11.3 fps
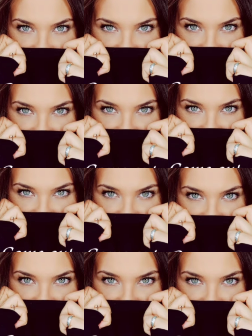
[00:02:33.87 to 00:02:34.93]
just
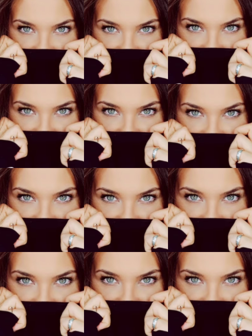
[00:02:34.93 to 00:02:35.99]
cut off all my hair.
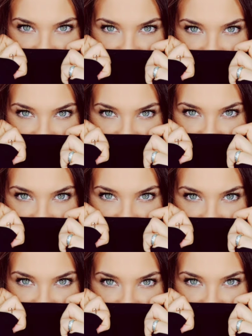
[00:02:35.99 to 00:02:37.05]
And I was like, at
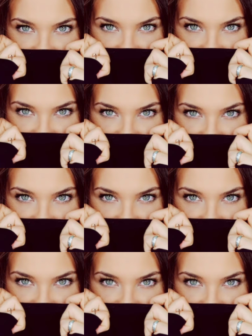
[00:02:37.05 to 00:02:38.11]
first I was like, okay,
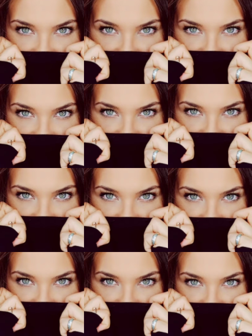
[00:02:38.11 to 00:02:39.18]
cool.
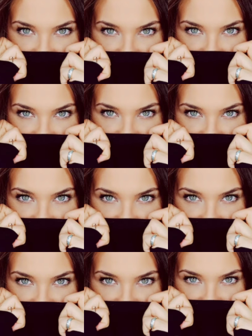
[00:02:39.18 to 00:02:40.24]
I was fine with
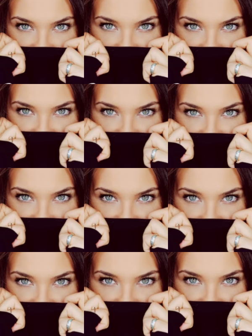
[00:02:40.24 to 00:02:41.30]
it. Like I said,
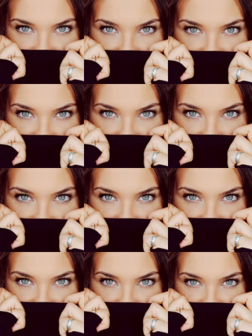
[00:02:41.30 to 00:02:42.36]
this wasn't the first
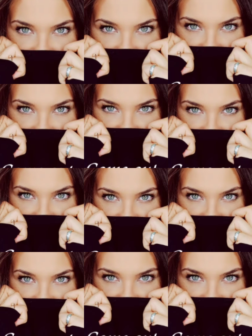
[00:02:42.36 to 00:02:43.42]
time.
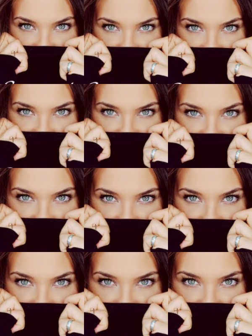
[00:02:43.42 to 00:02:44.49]
But something
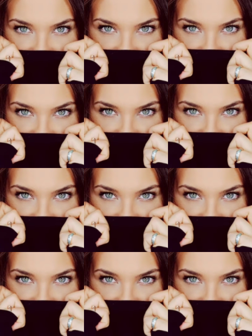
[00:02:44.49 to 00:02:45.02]
happened